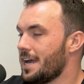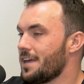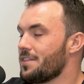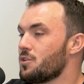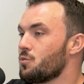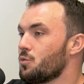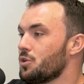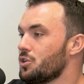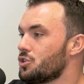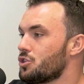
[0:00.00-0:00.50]

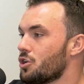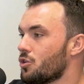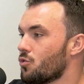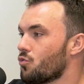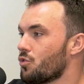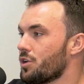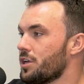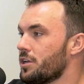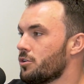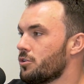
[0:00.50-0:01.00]
And then when you start
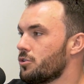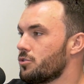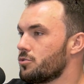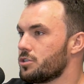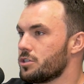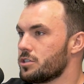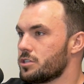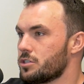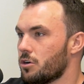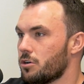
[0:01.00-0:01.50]

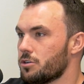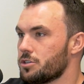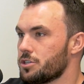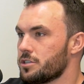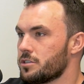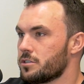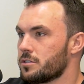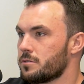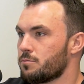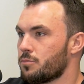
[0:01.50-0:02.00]
reintroducing
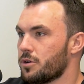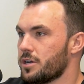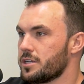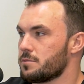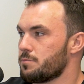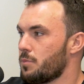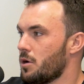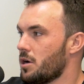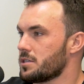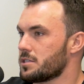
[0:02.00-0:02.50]
starches,
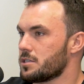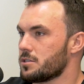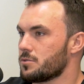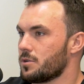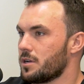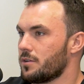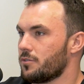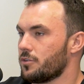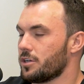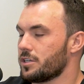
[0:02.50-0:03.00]
breads, pastas,
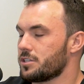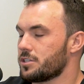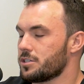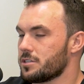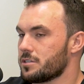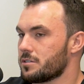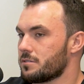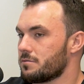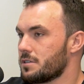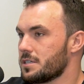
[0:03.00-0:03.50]
whatever, it
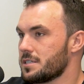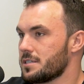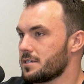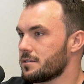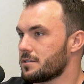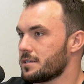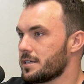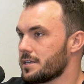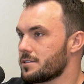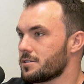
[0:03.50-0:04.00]
just
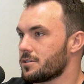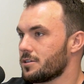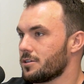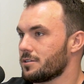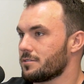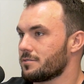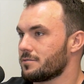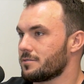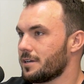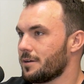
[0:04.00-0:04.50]
doesn't taste
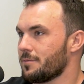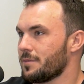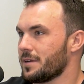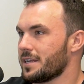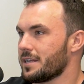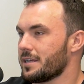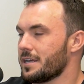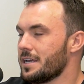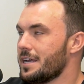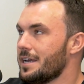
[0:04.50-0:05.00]
good. I
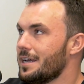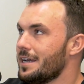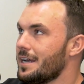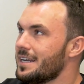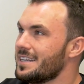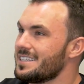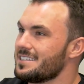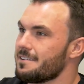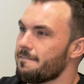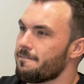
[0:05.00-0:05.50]
mean,
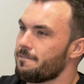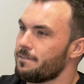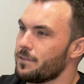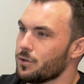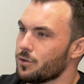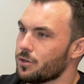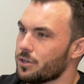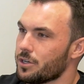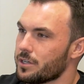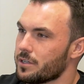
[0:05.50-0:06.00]
It doesn't
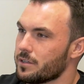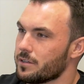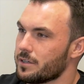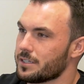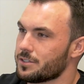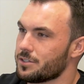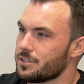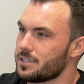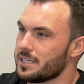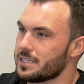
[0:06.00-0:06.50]
feel good.
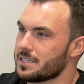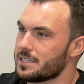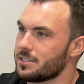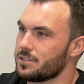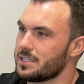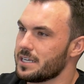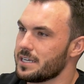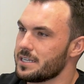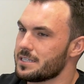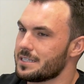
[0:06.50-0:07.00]
I should say it
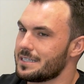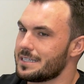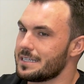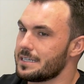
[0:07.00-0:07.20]
still tastes